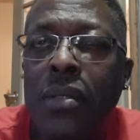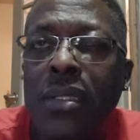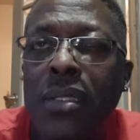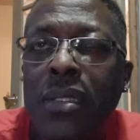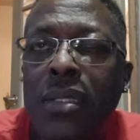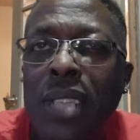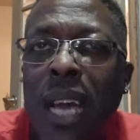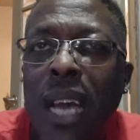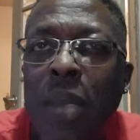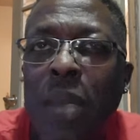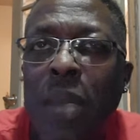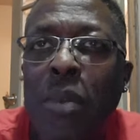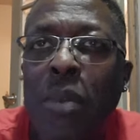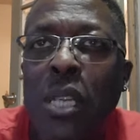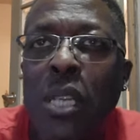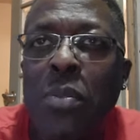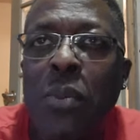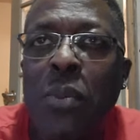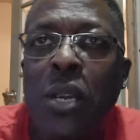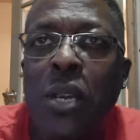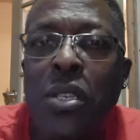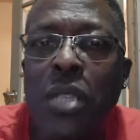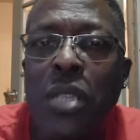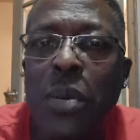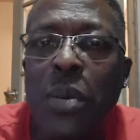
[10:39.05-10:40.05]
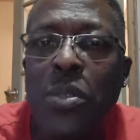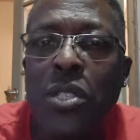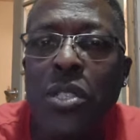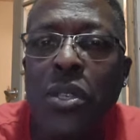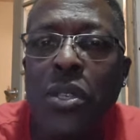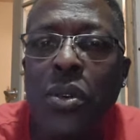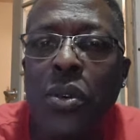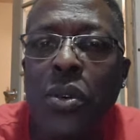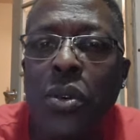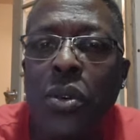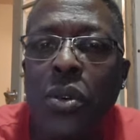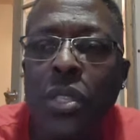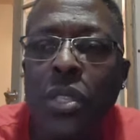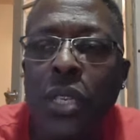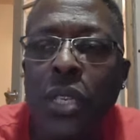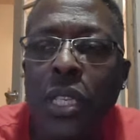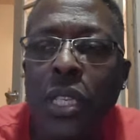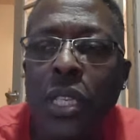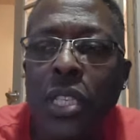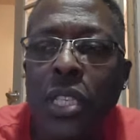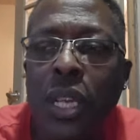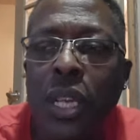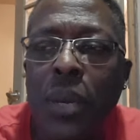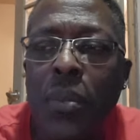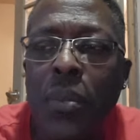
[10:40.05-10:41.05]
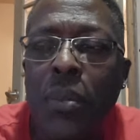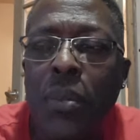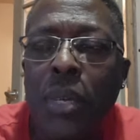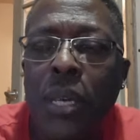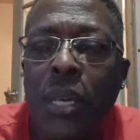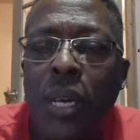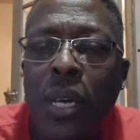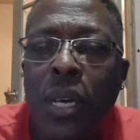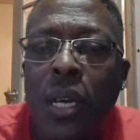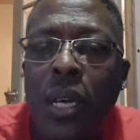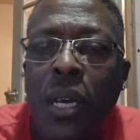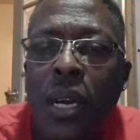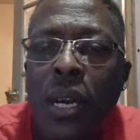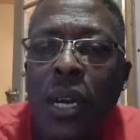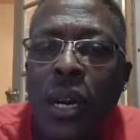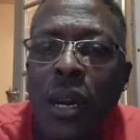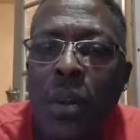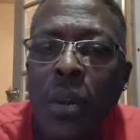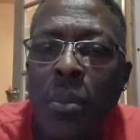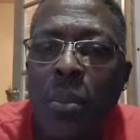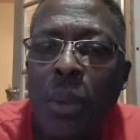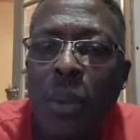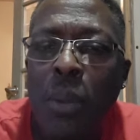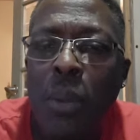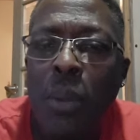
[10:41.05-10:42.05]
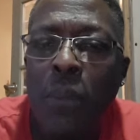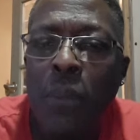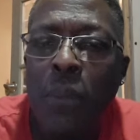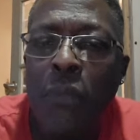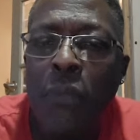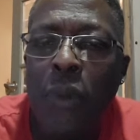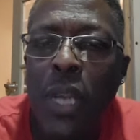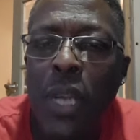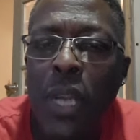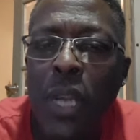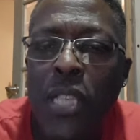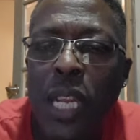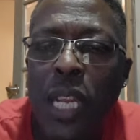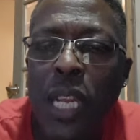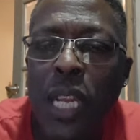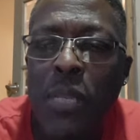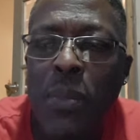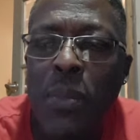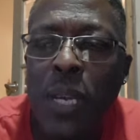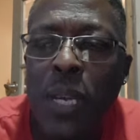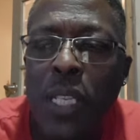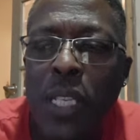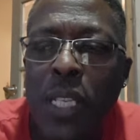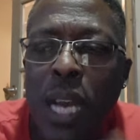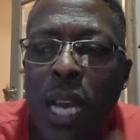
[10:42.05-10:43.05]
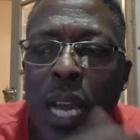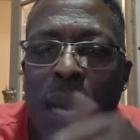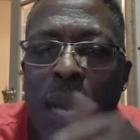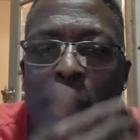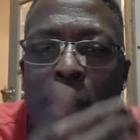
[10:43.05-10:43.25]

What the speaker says: Not much because I was still going to the gym. But before I changed my diet,